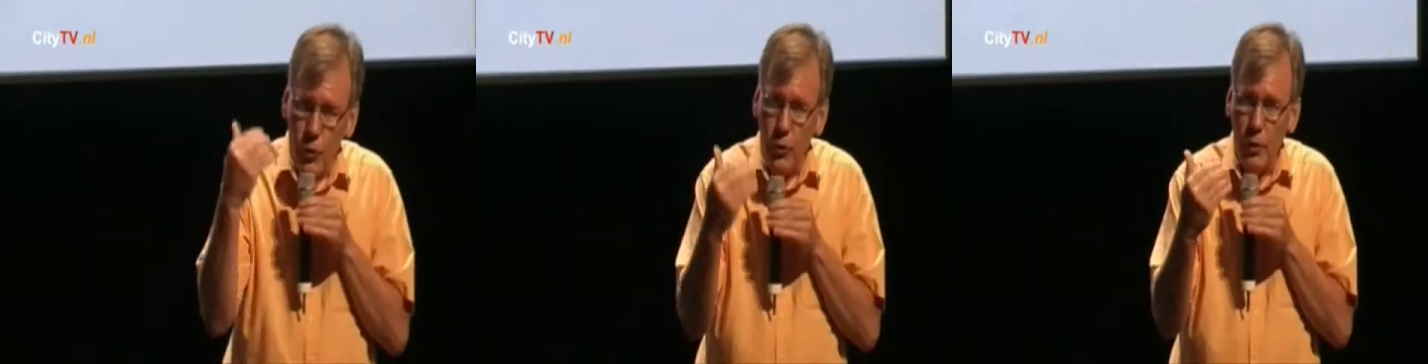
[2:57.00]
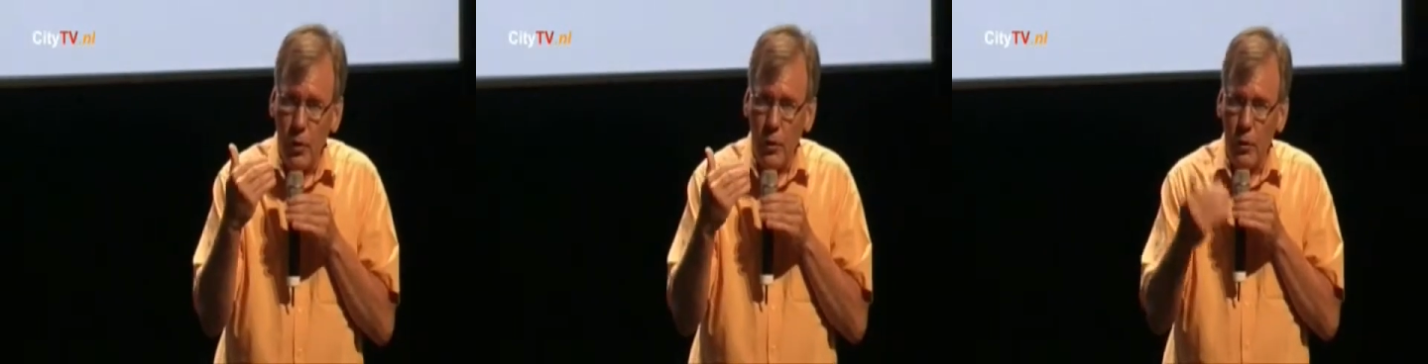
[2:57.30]

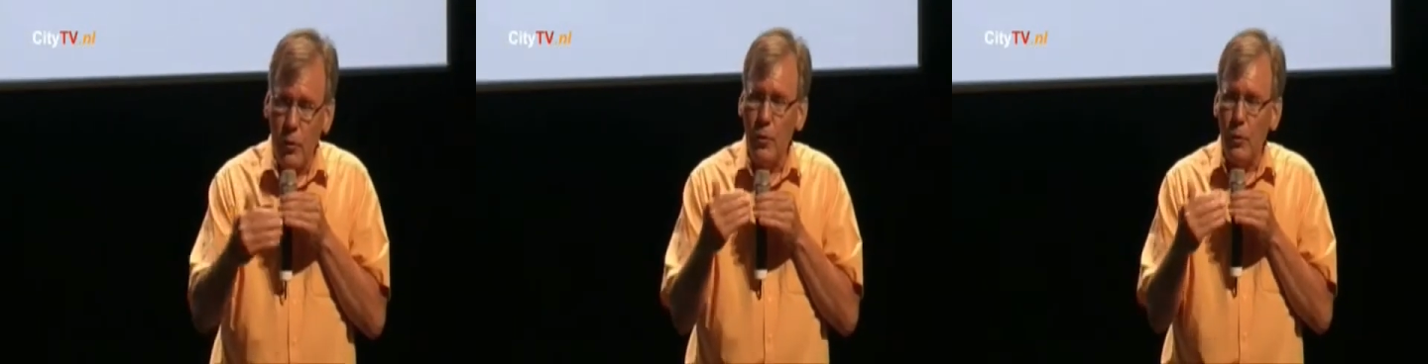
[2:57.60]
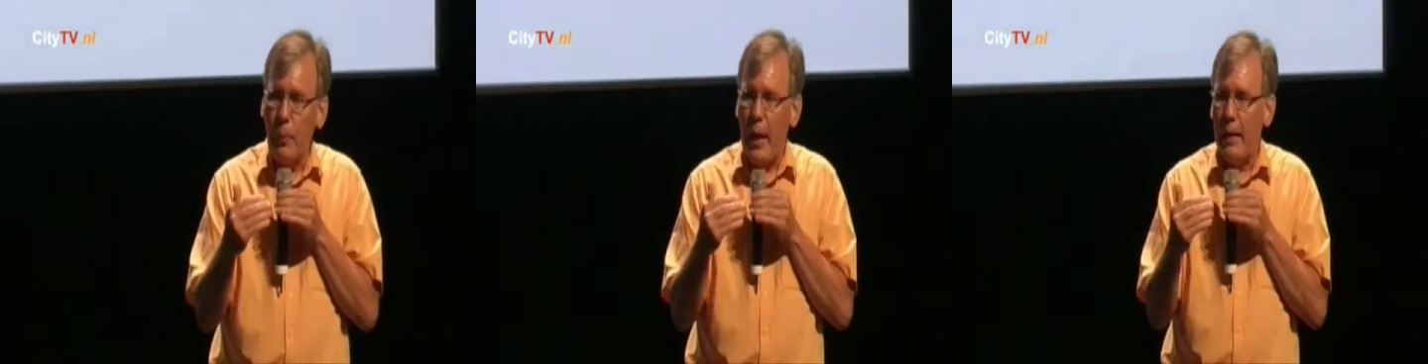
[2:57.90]

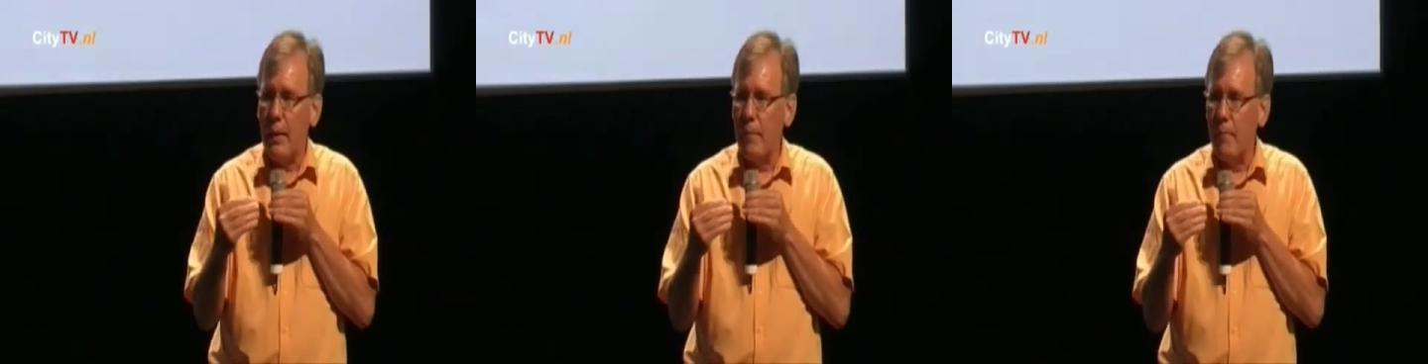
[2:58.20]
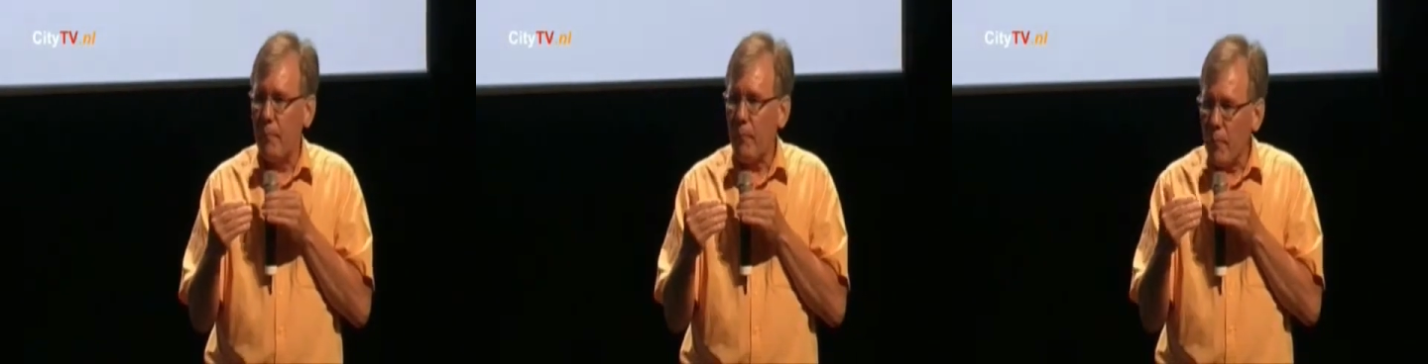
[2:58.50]
use the planet
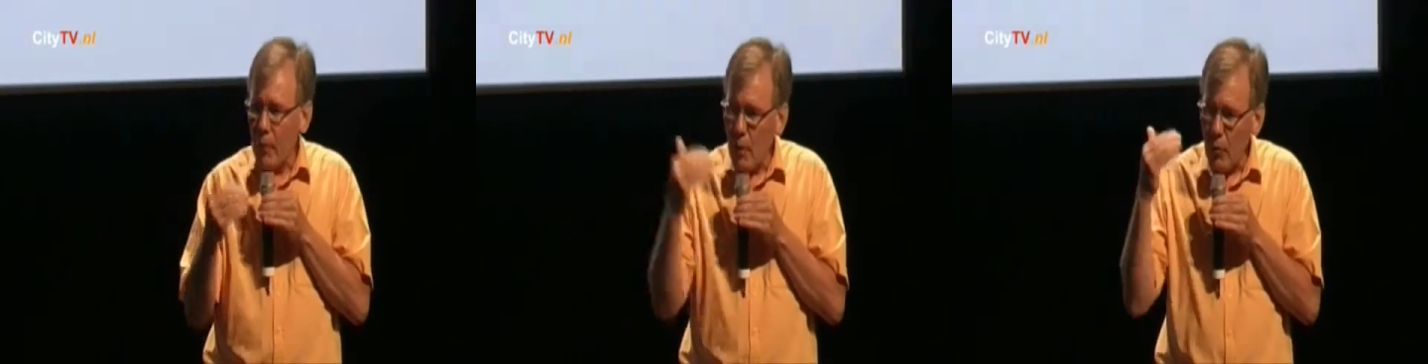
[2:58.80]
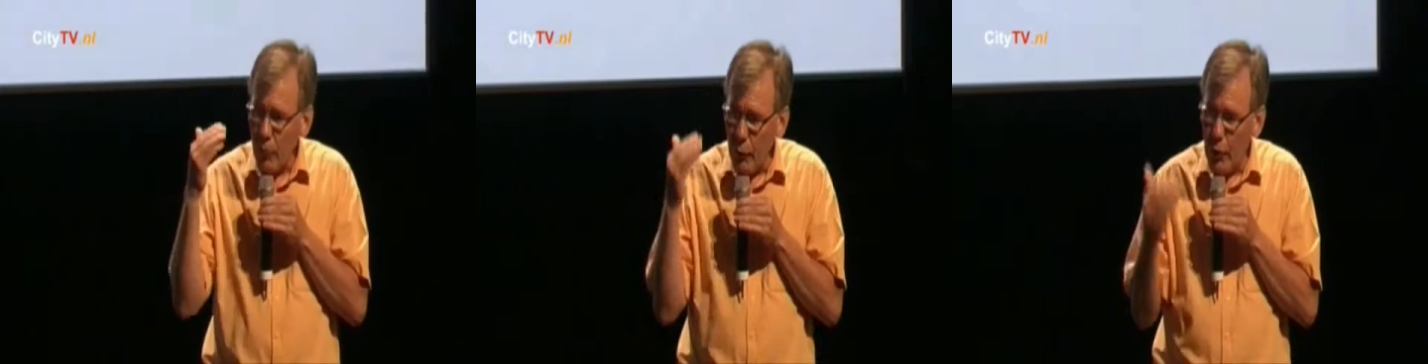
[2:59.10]

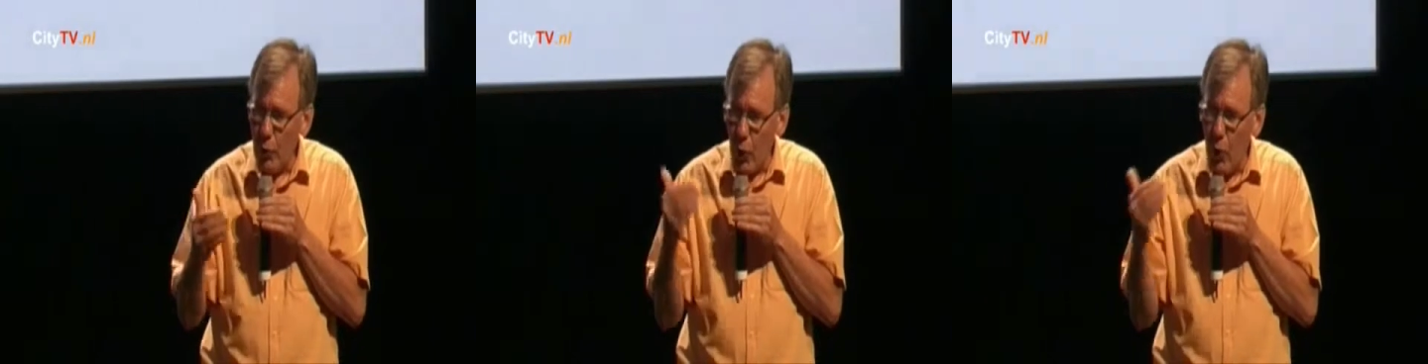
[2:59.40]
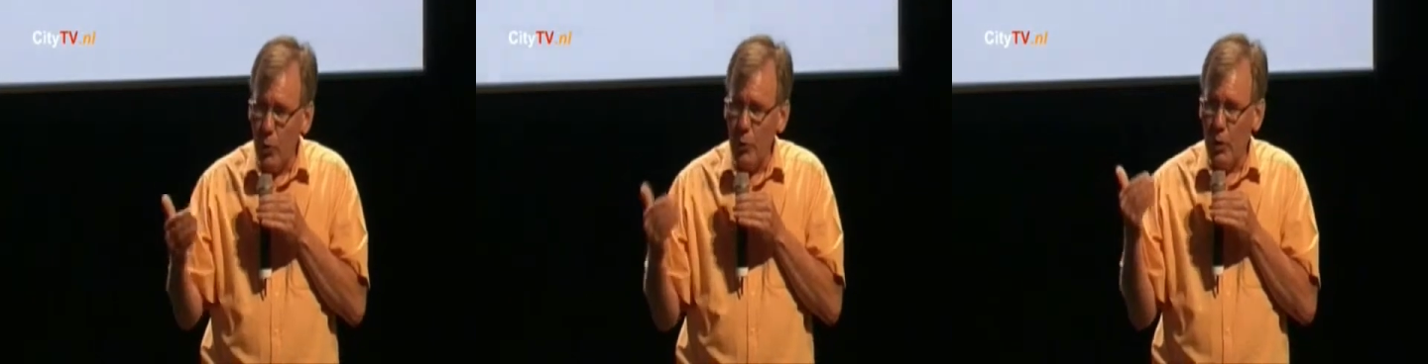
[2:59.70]
for your
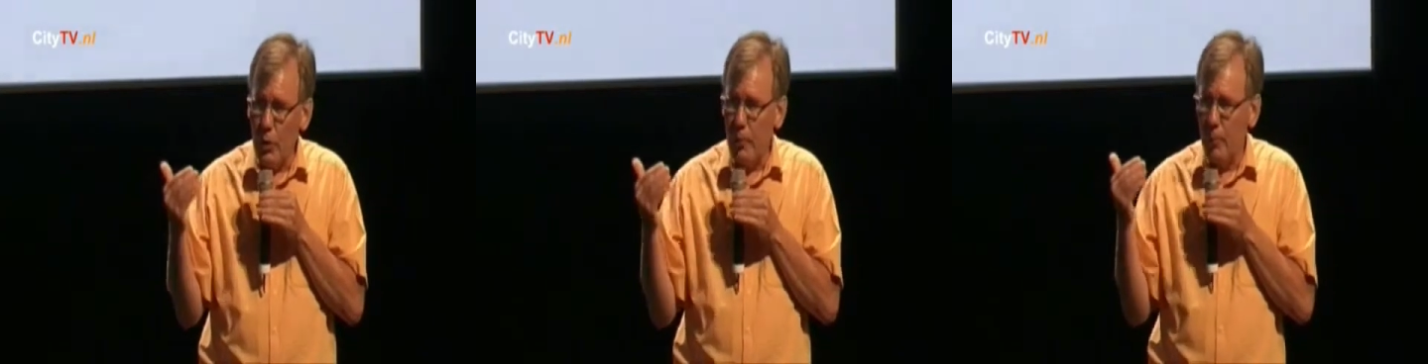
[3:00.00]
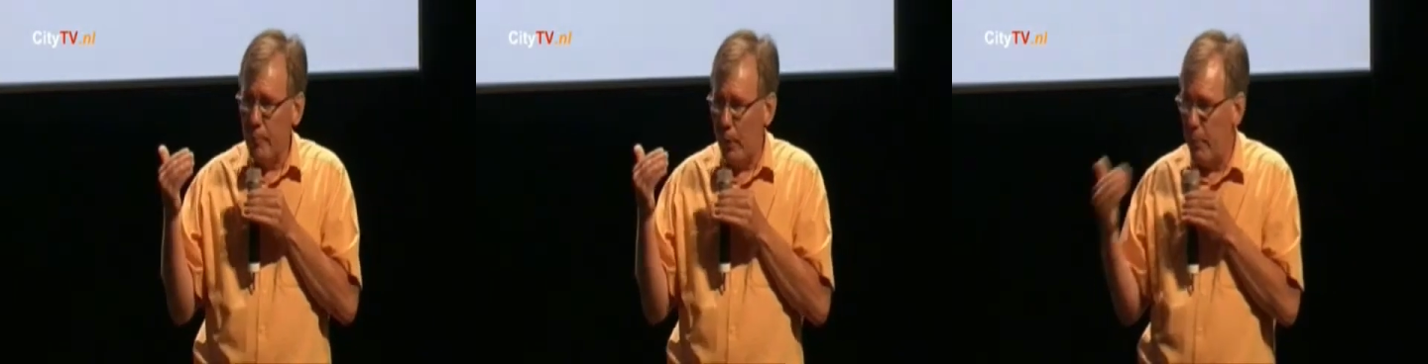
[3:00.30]
own
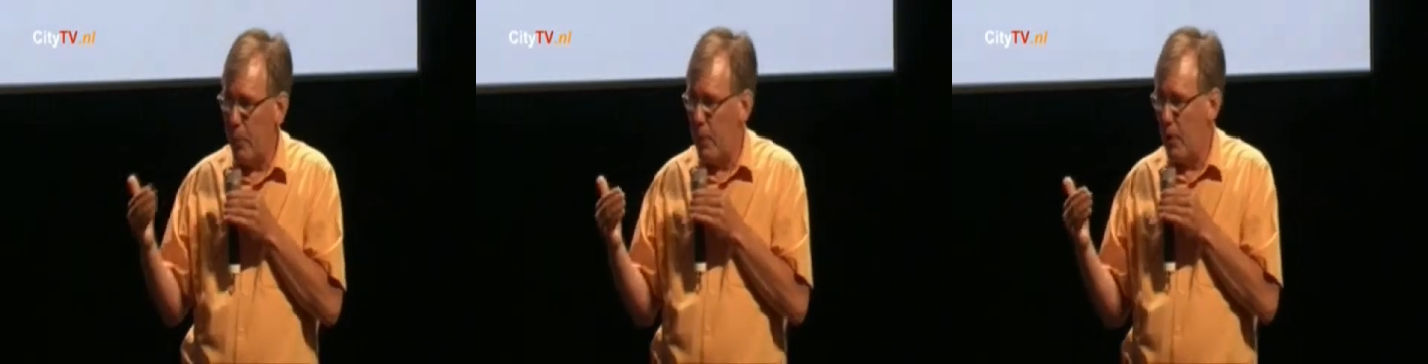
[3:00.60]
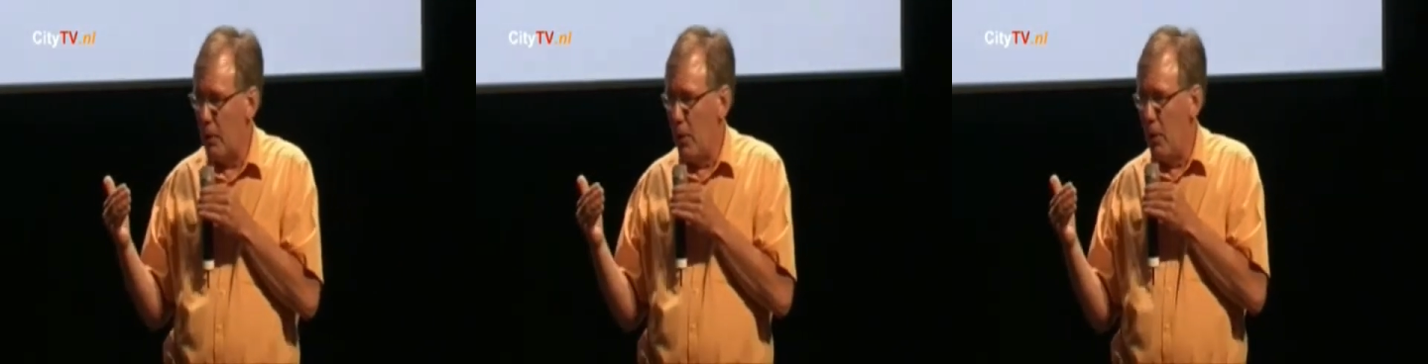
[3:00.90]

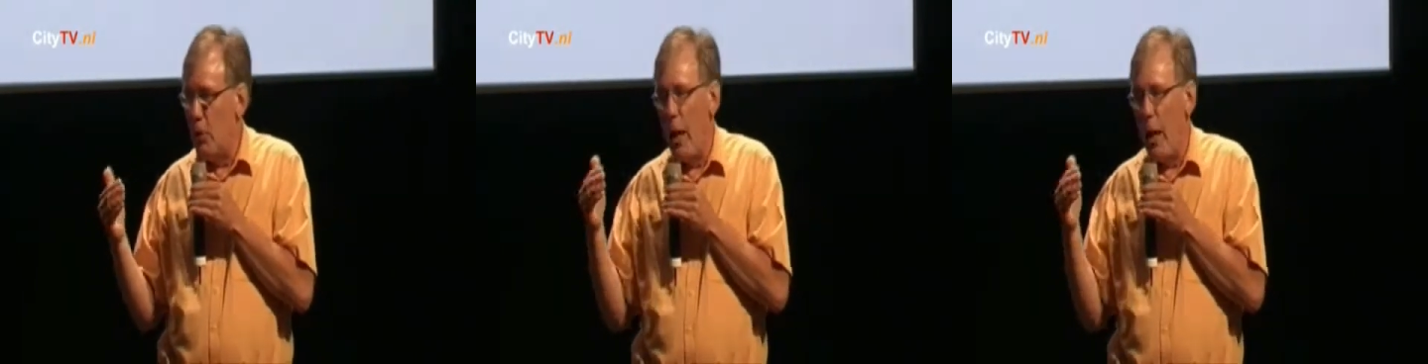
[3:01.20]
purposes,